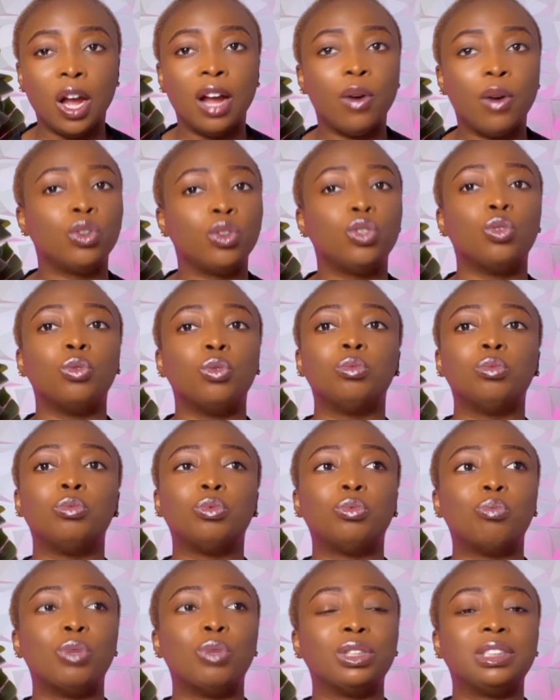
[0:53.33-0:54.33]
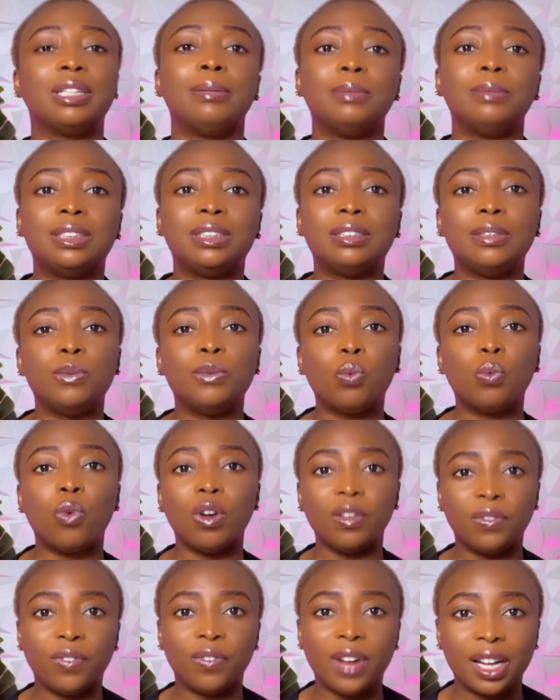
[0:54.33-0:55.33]
You most times see one
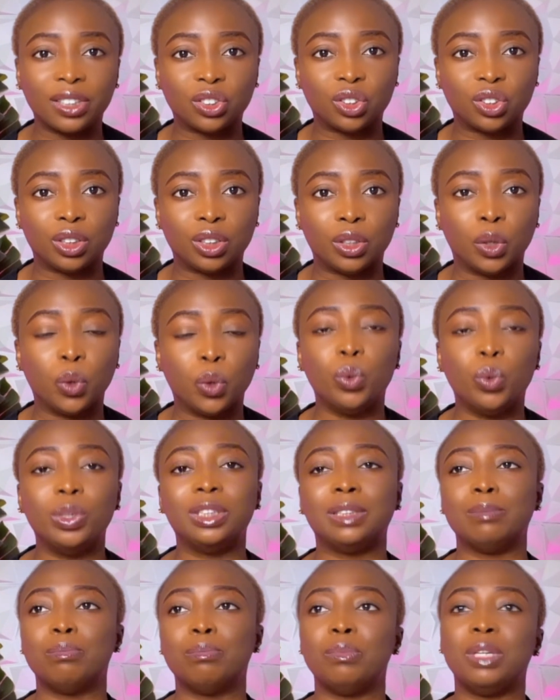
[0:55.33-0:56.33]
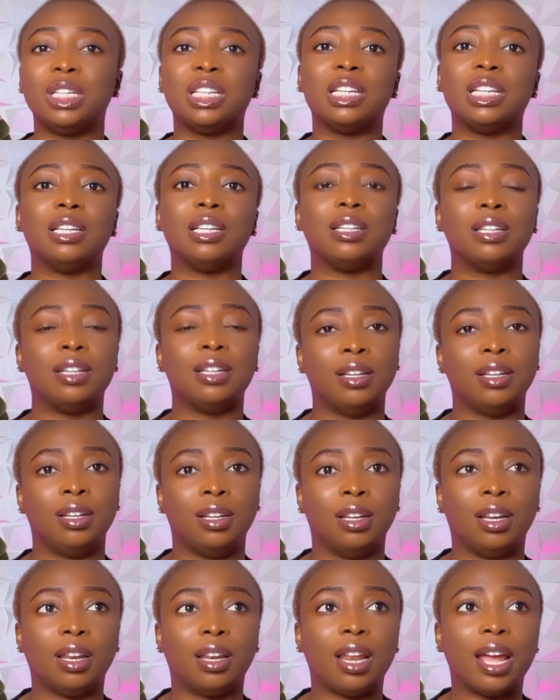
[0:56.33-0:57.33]
factory who is making
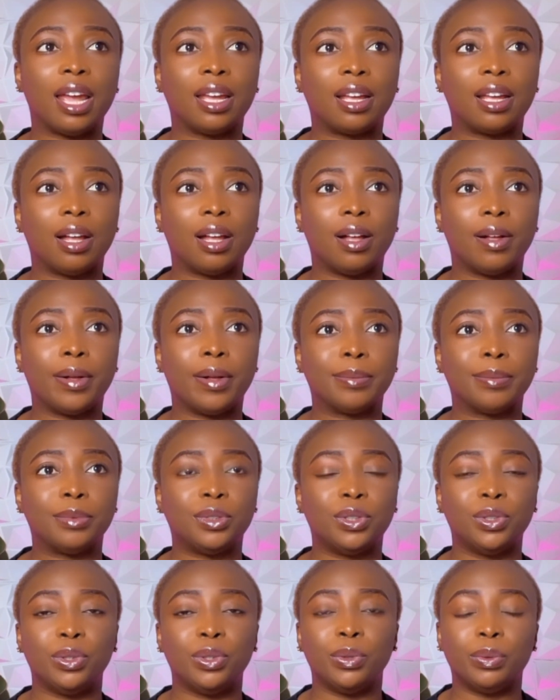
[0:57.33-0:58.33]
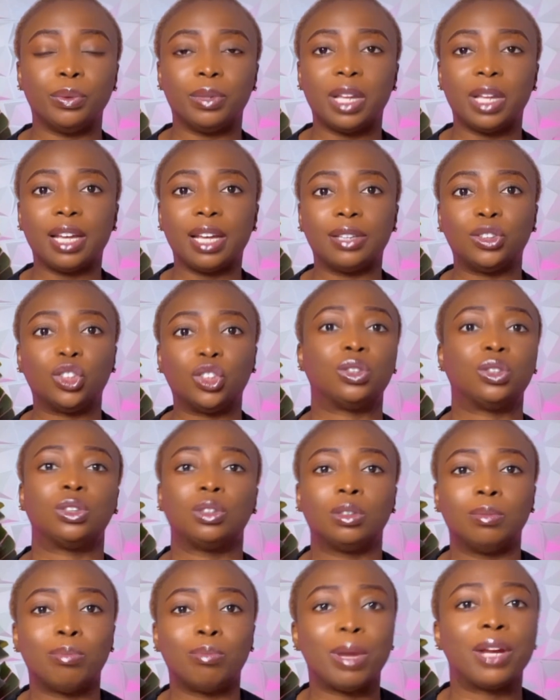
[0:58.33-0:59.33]
like like
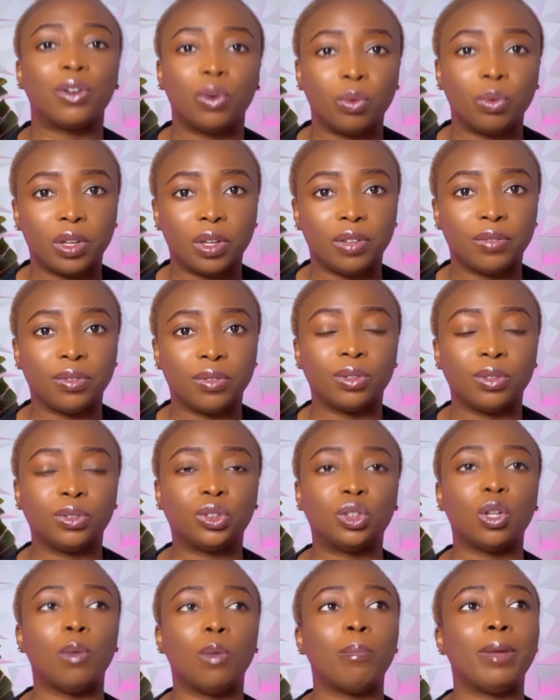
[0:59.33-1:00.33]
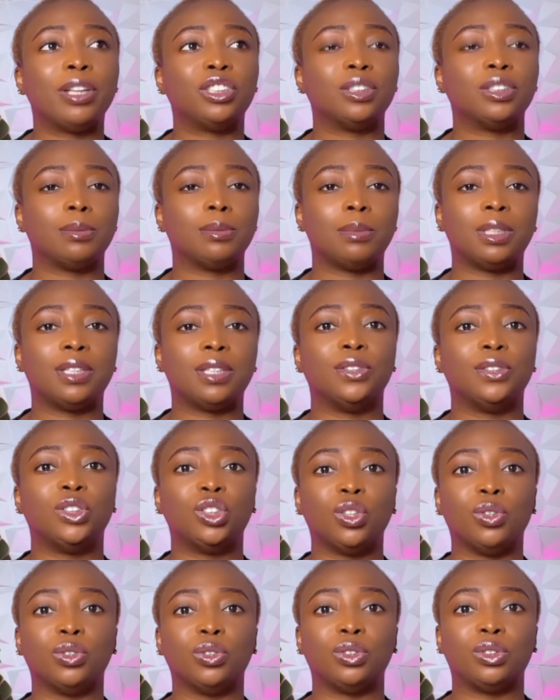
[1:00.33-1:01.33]
just microwave, some might just making
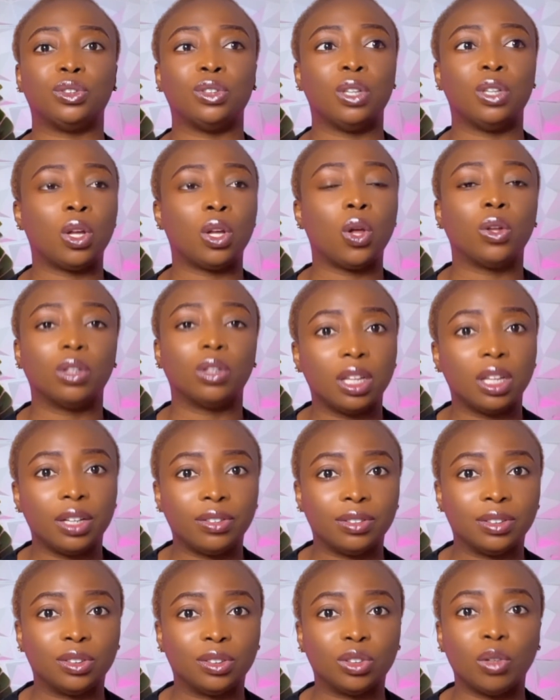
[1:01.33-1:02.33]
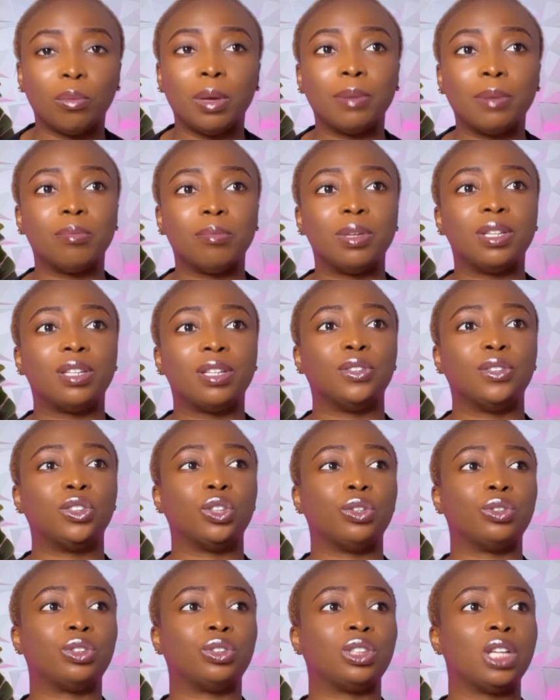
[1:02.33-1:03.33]
just cutlery, some might be making
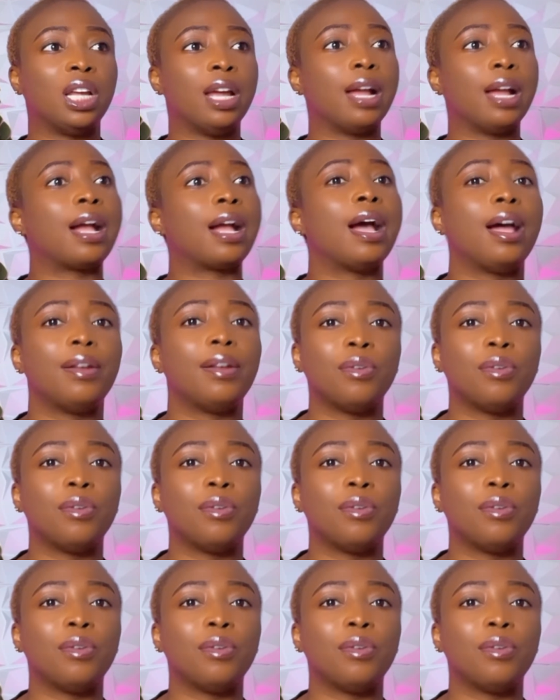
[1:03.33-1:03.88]
just can